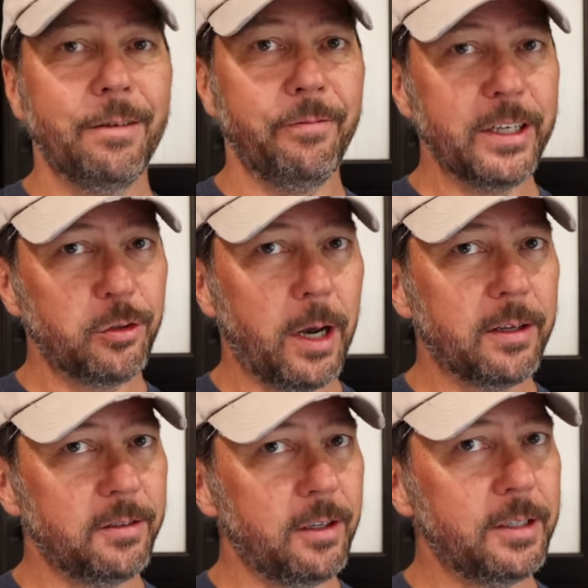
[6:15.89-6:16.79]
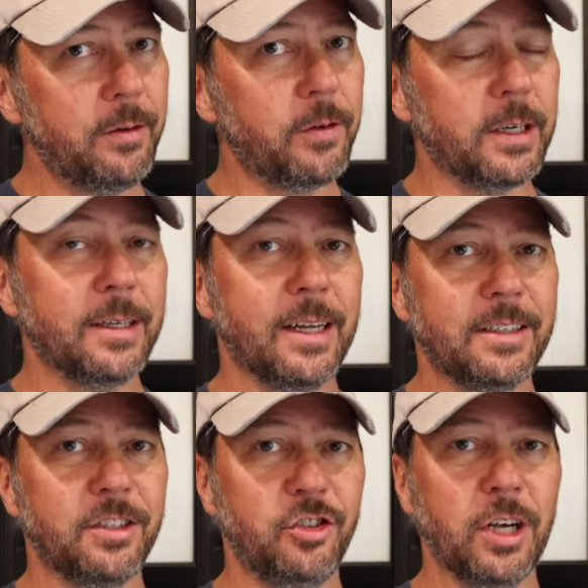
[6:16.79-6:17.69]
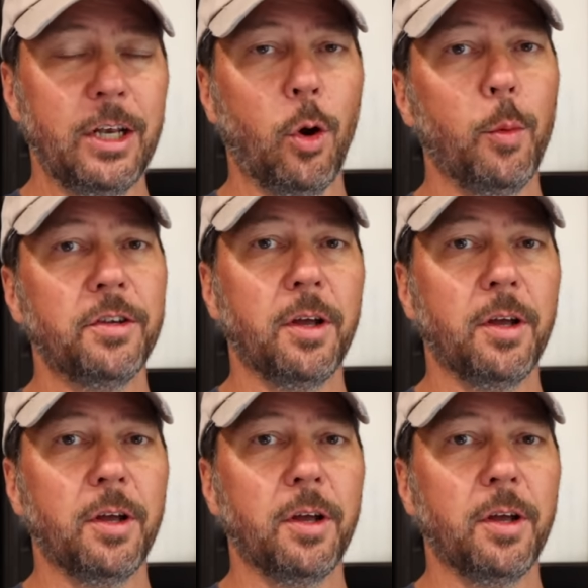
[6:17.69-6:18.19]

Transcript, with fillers: Victron is a little different. It's a ginormous